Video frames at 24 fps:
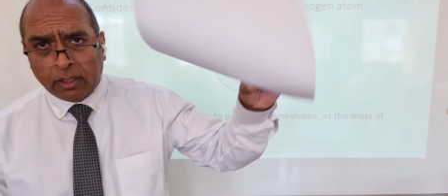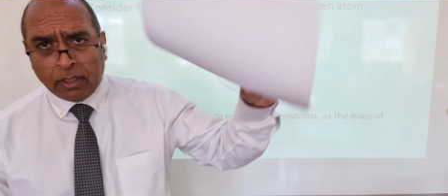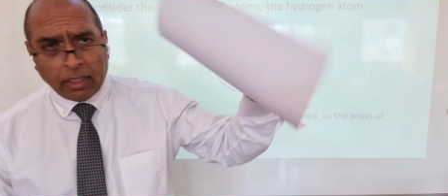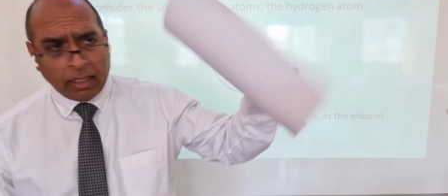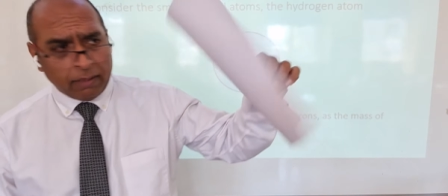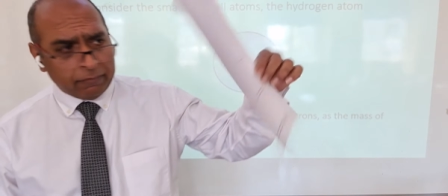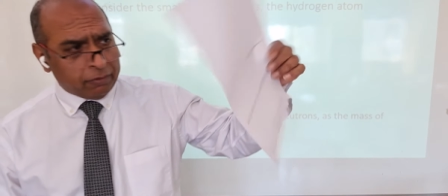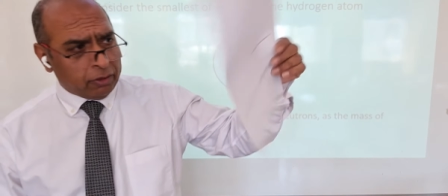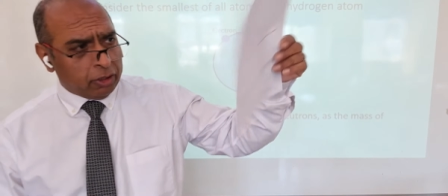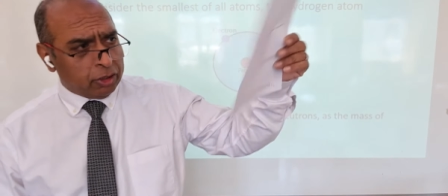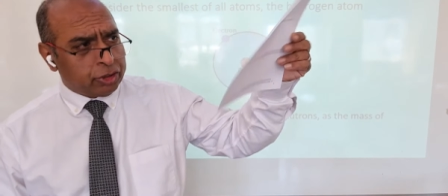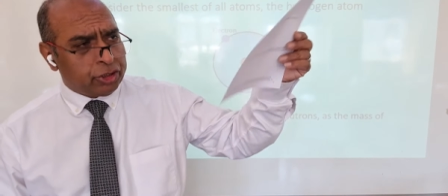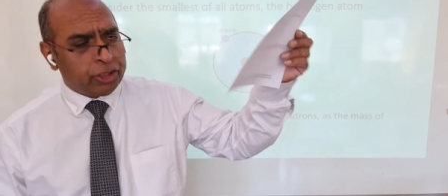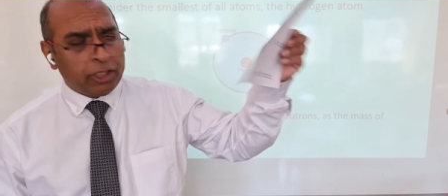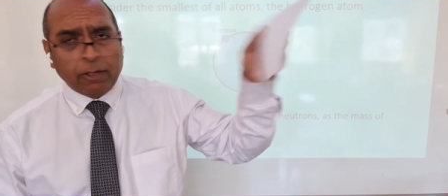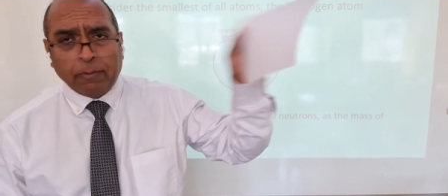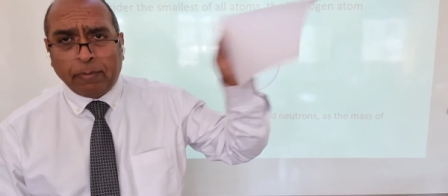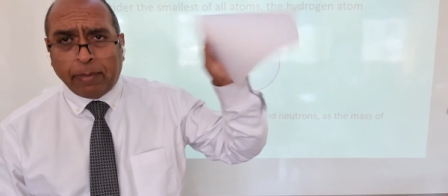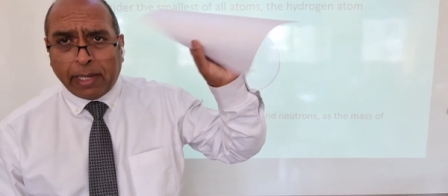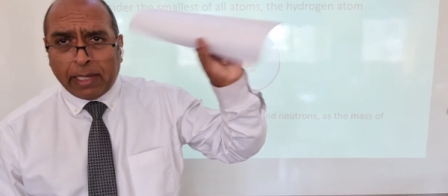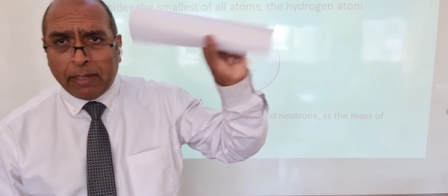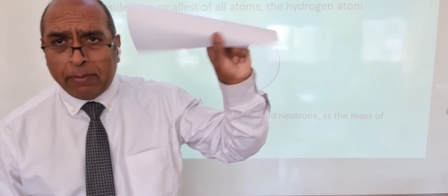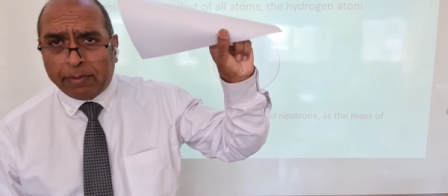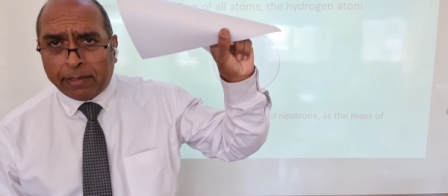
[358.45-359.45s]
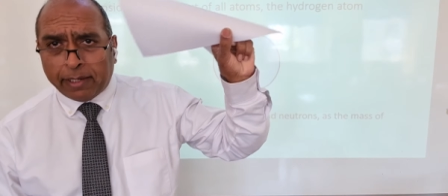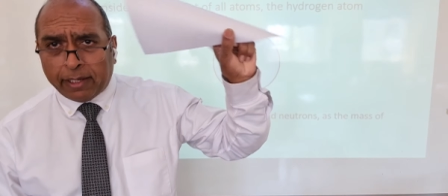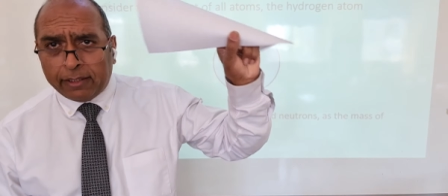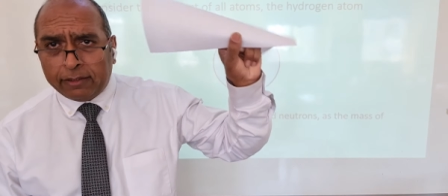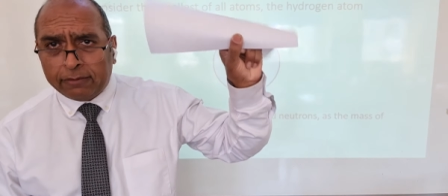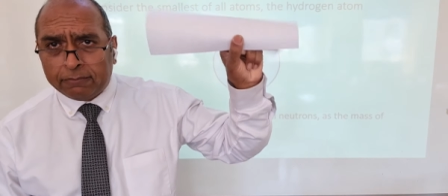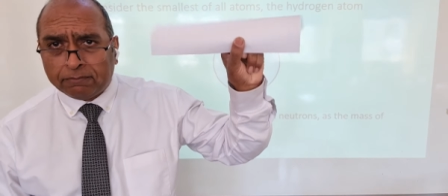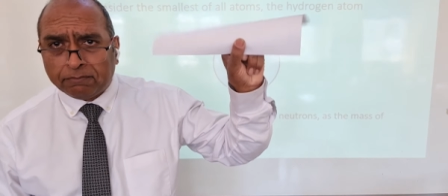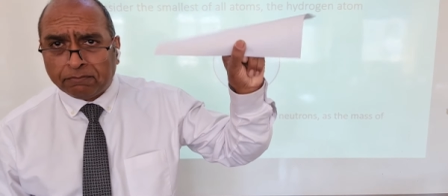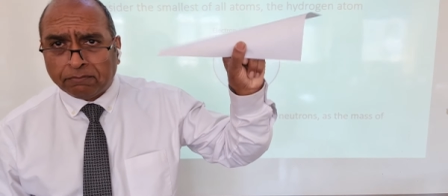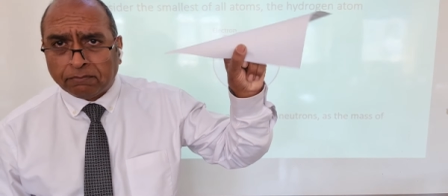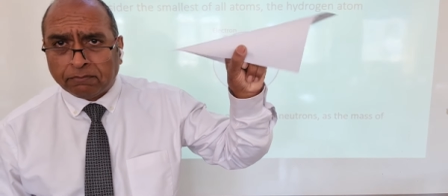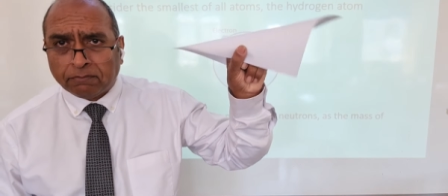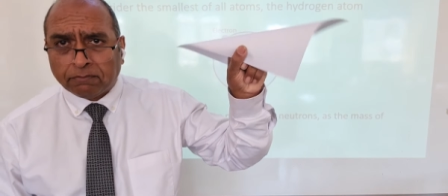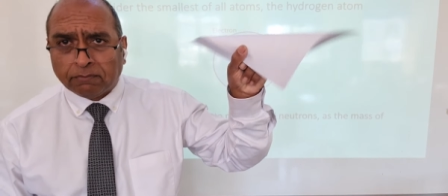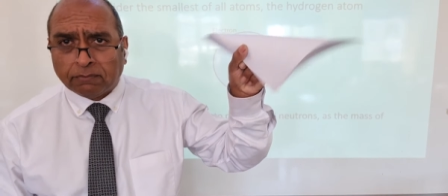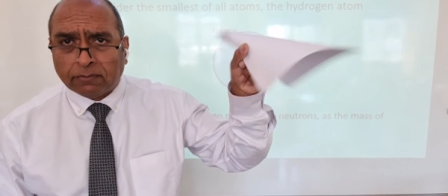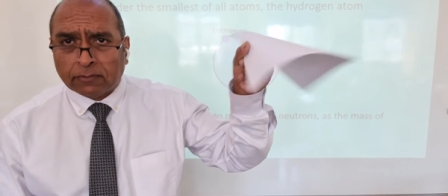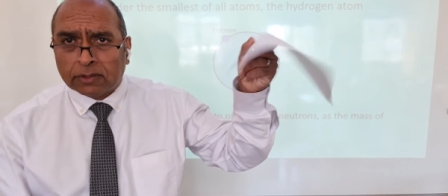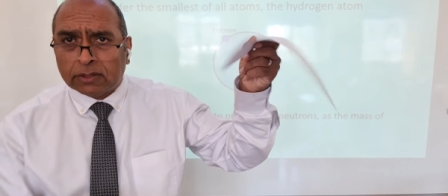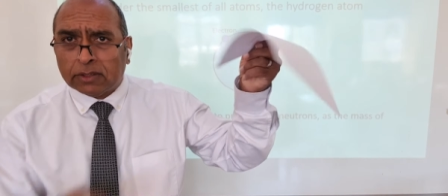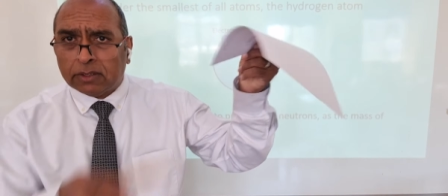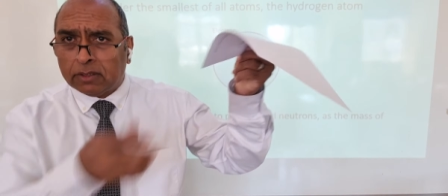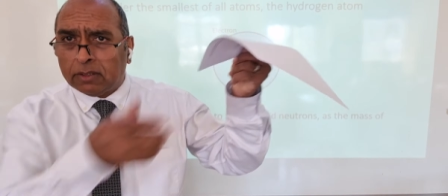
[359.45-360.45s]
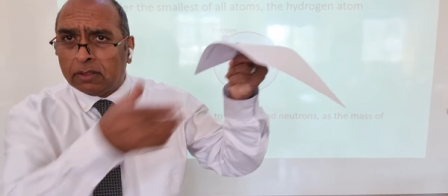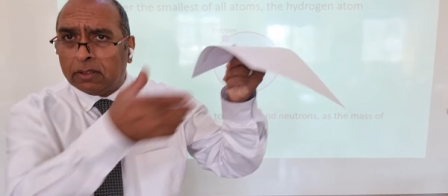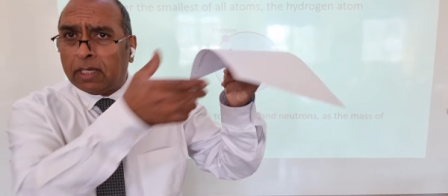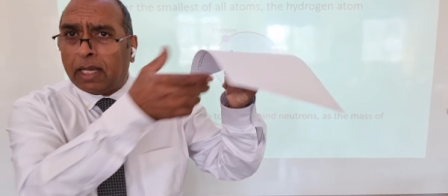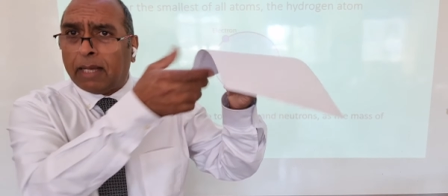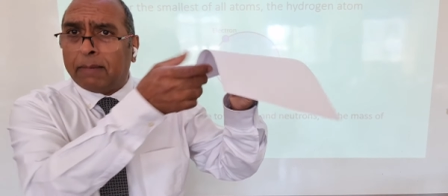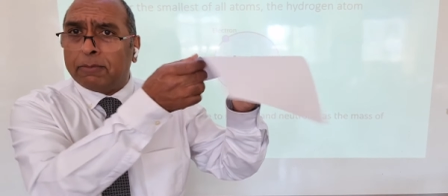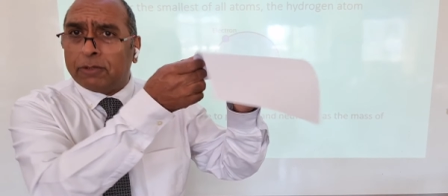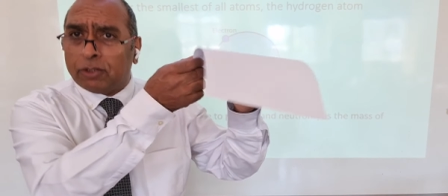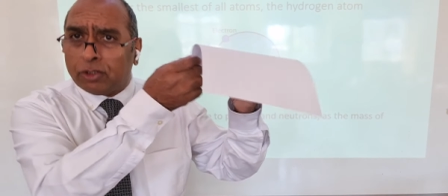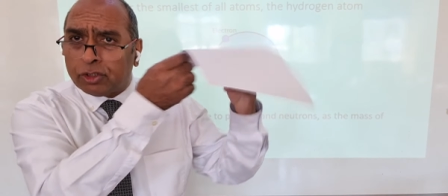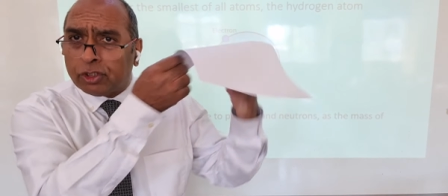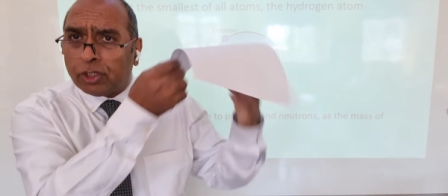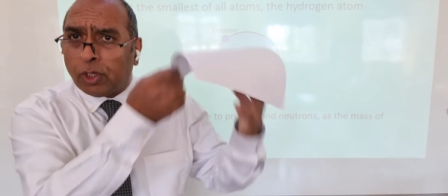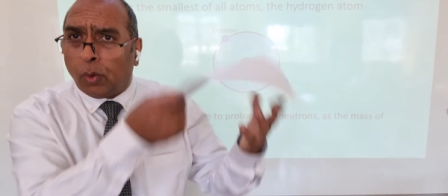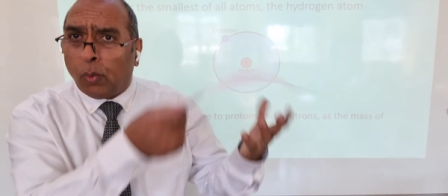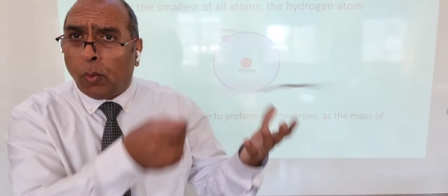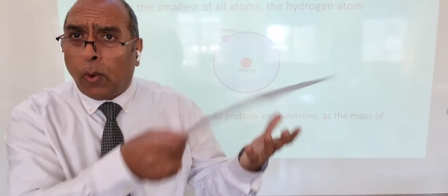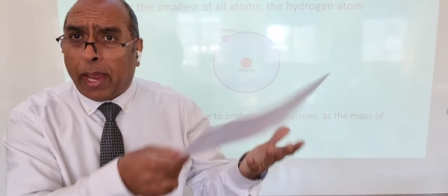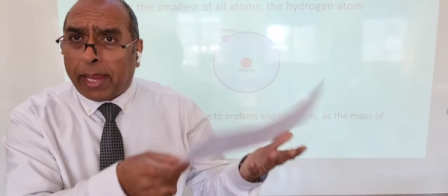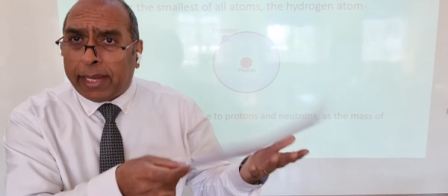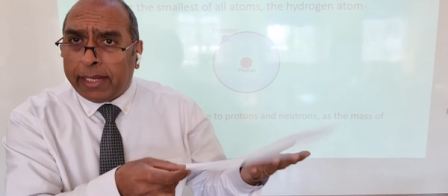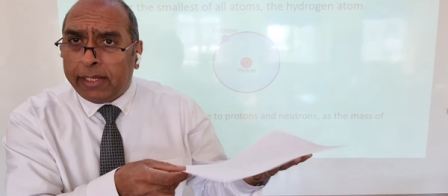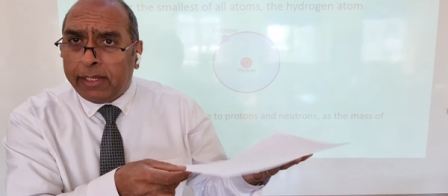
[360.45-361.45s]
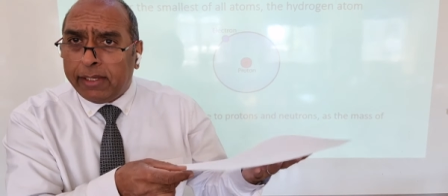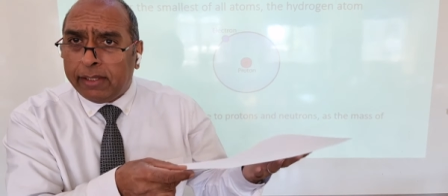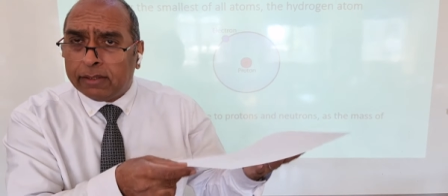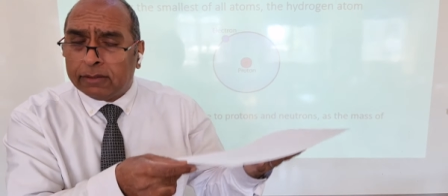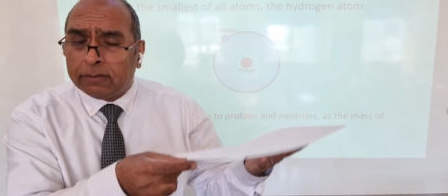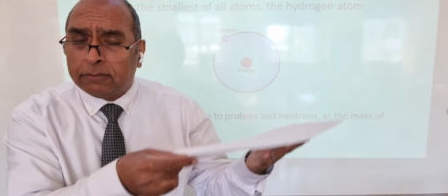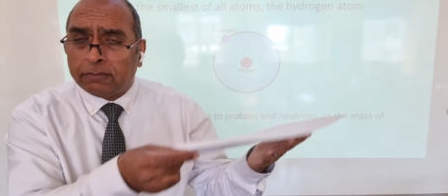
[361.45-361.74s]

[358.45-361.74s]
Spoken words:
I've got a sheet of paper, how much does it weigh?